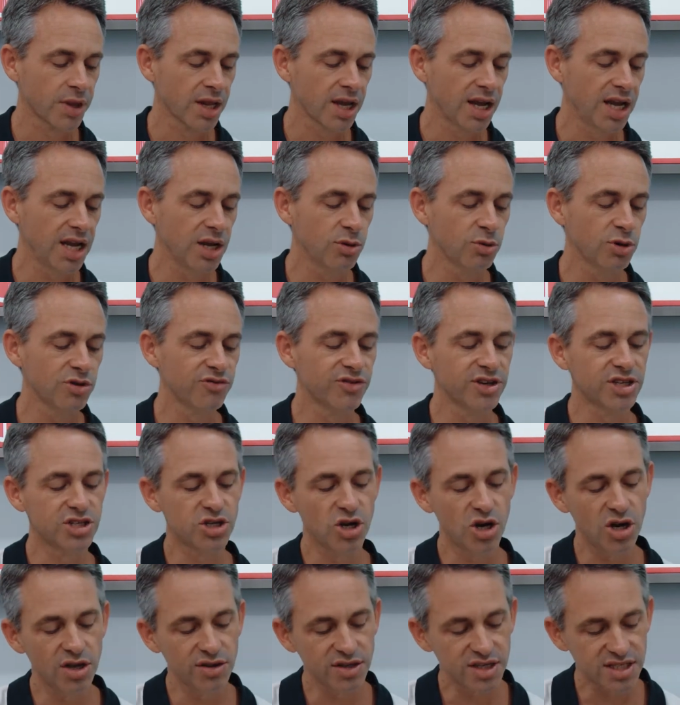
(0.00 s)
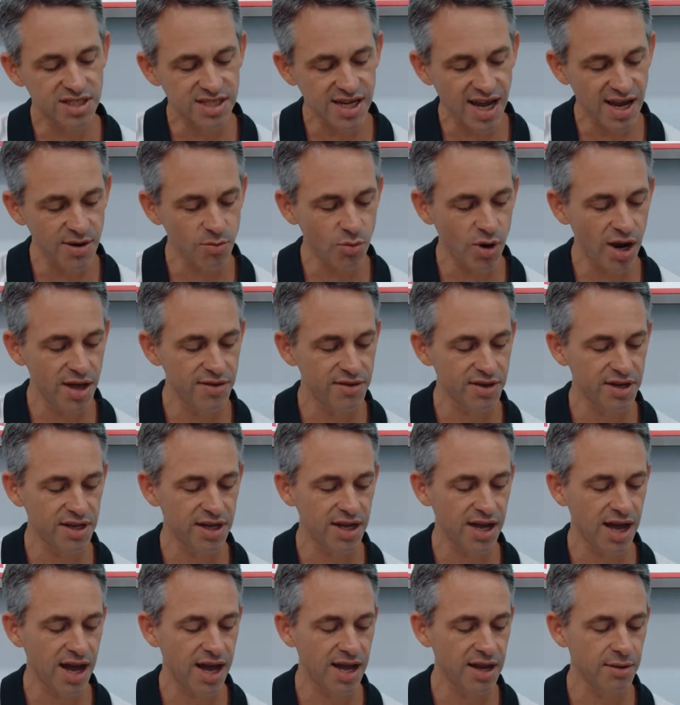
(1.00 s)
He will return the same way that he
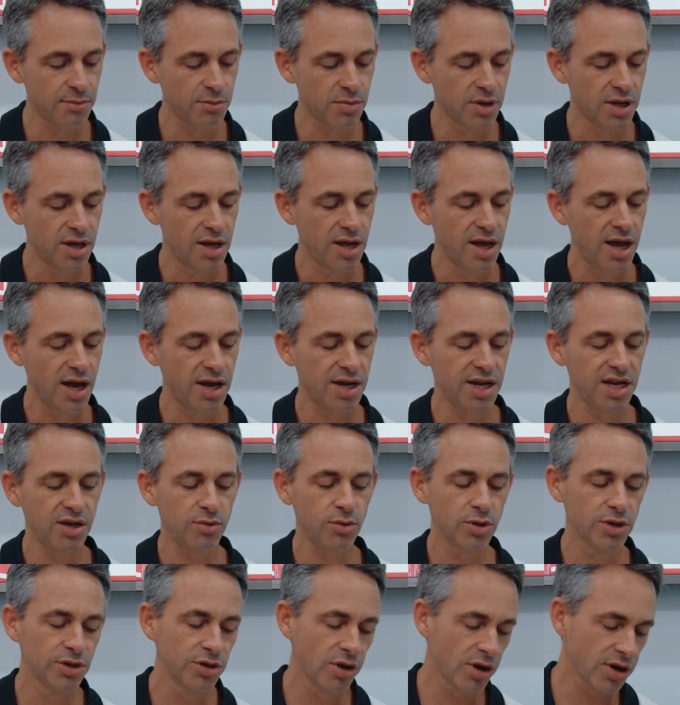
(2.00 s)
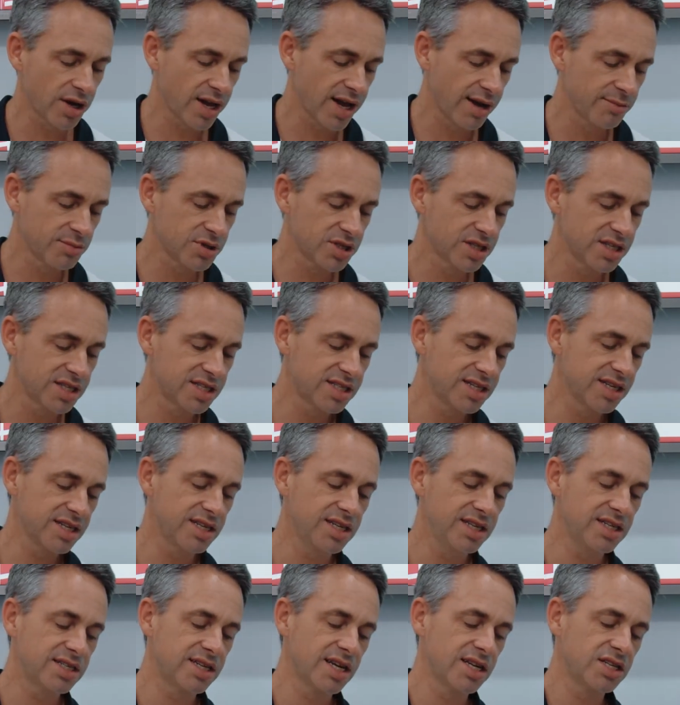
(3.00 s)
came, and he will not come to this
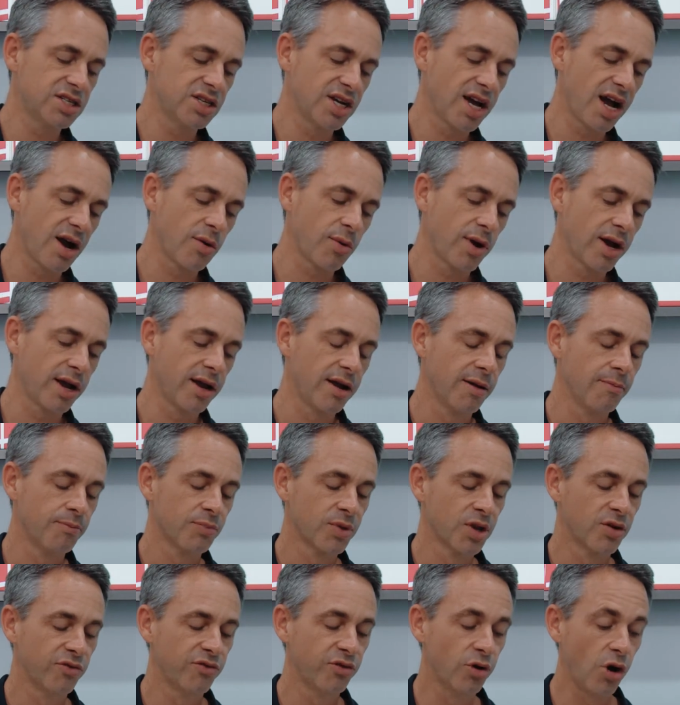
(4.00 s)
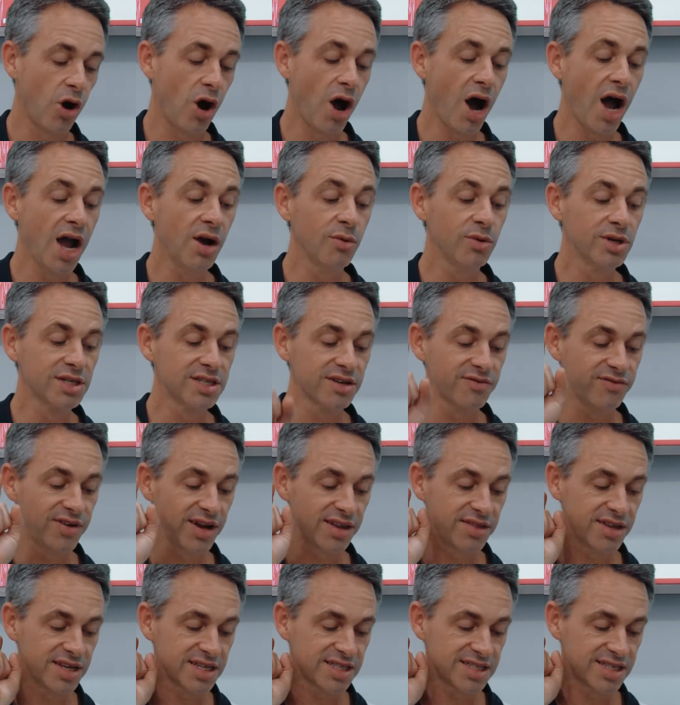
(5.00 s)
city, says Yahweh. For I will
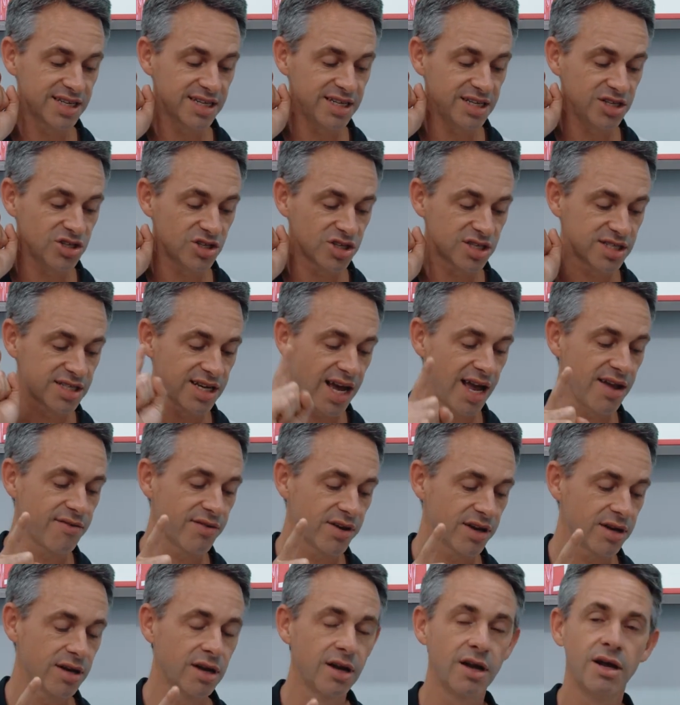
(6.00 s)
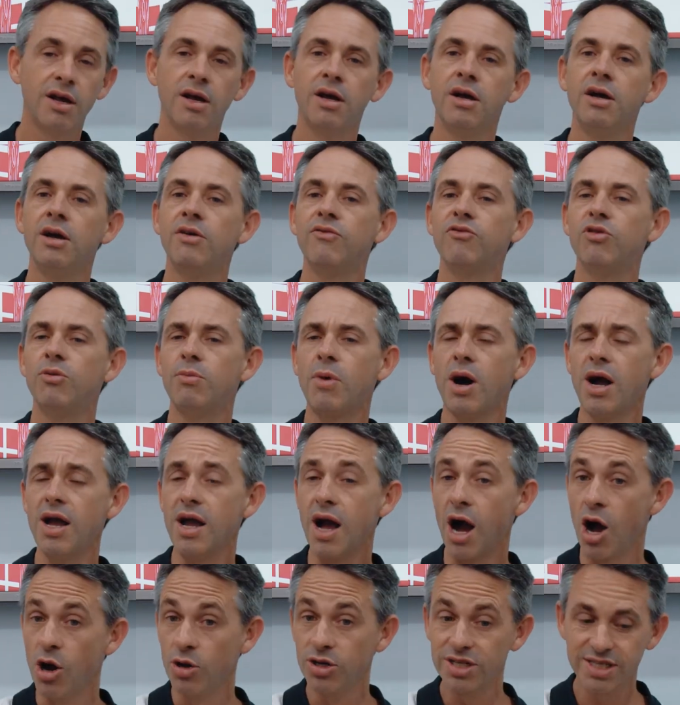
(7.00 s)
defend this city to save it, for my
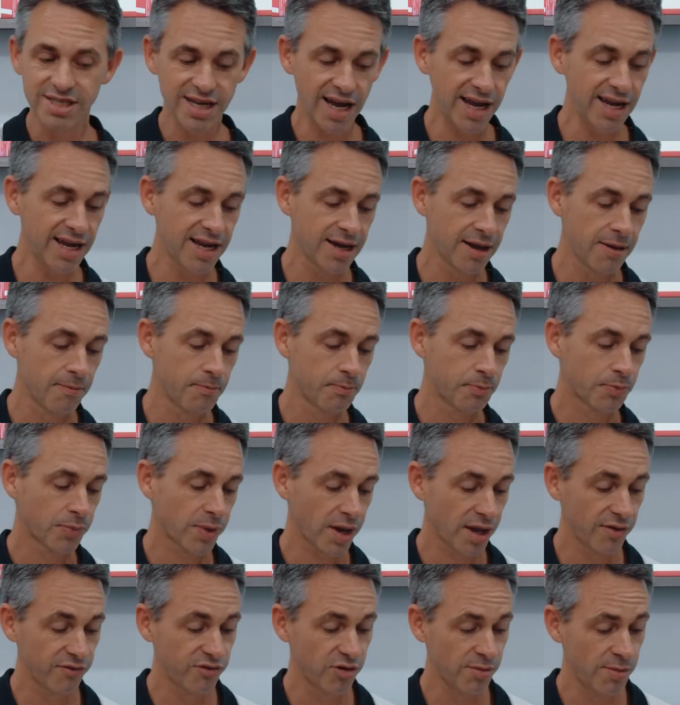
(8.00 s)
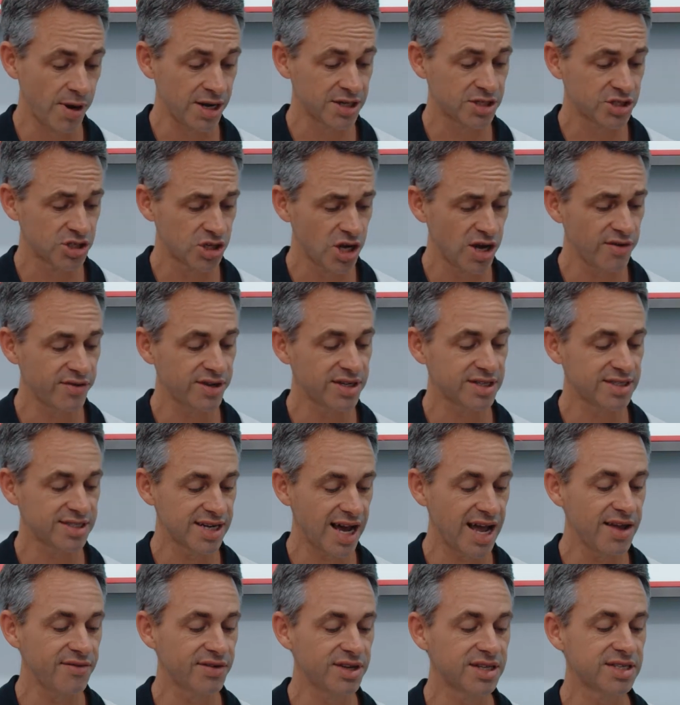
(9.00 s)
own sake and for my servant
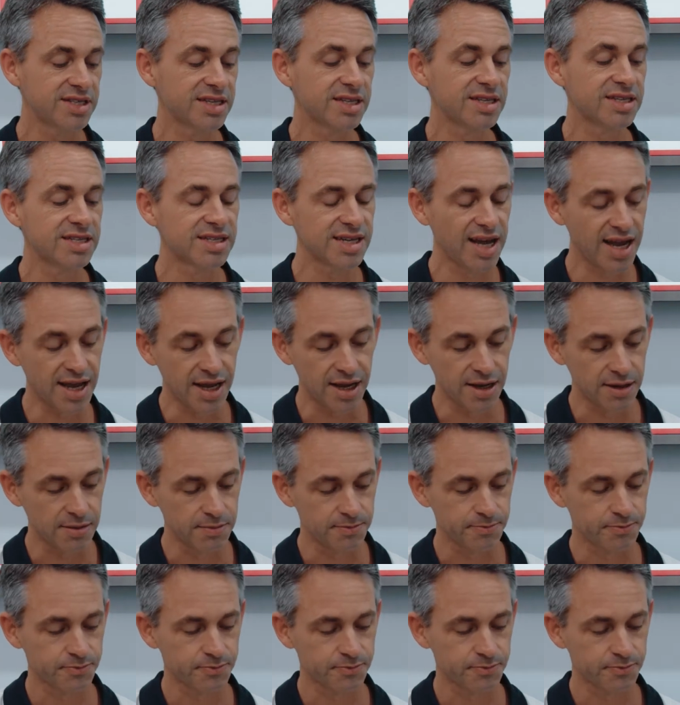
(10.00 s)
David's sake.